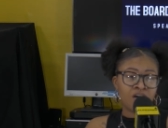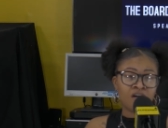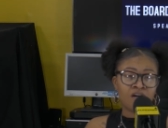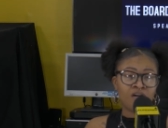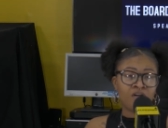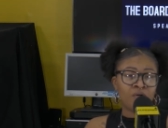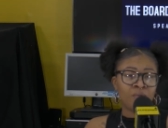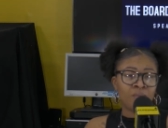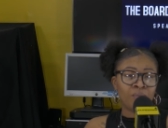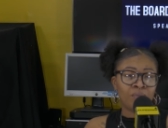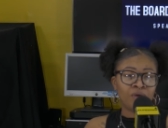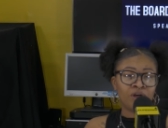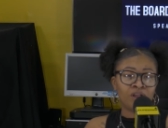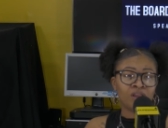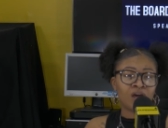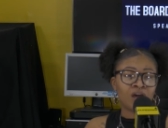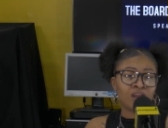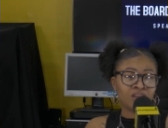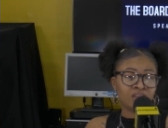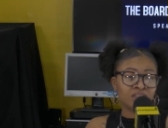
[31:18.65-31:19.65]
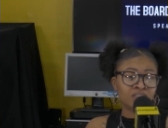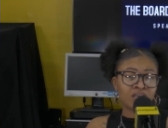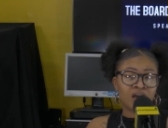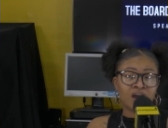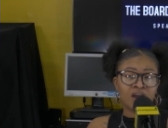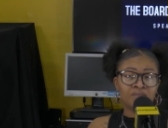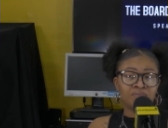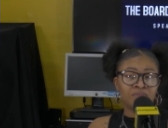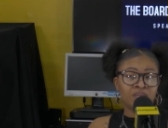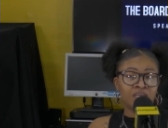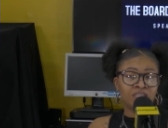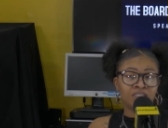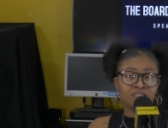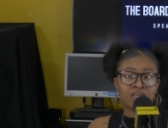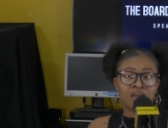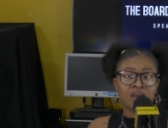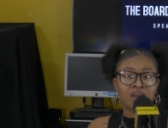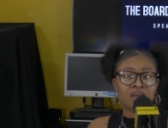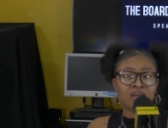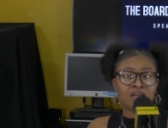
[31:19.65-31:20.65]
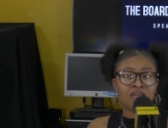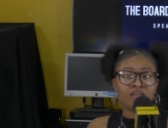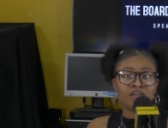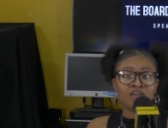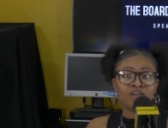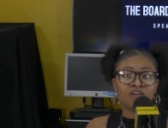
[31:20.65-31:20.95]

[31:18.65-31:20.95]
Um, Great. A lot of the time they say,